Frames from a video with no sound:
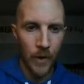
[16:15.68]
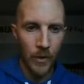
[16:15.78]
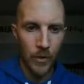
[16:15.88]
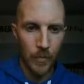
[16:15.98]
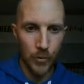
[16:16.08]

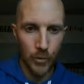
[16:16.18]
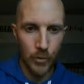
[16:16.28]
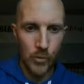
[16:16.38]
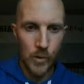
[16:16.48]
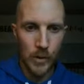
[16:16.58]
The
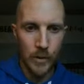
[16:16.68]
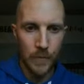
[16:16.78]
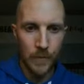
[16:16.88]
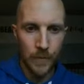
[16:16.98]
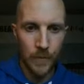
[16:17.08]
blue
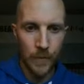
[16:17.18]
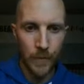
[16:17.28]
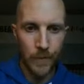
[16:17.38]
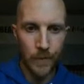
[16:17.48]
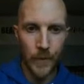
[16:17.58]
one,
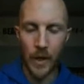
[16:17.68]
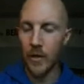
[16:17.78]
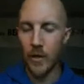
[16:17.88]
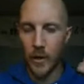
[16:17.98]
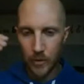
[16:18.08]

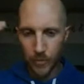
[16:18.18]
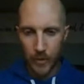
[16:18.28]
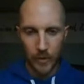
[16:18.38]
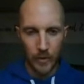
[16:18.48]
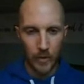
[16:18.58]
inside the
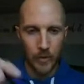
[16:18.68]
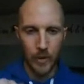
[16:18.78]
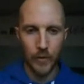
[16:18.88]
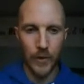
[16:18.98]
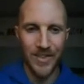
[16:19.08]
parentheses, is going
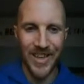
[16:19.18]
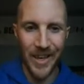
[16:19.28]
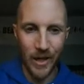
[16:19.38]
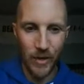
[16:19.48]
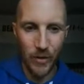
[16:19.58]
to affect the
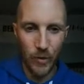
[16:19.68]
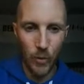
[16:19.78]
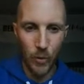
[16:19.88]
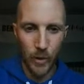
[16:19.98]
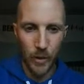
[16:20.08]
x
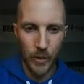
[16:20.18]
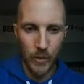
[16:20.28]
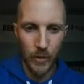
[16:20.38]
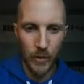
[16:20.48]
coordinate.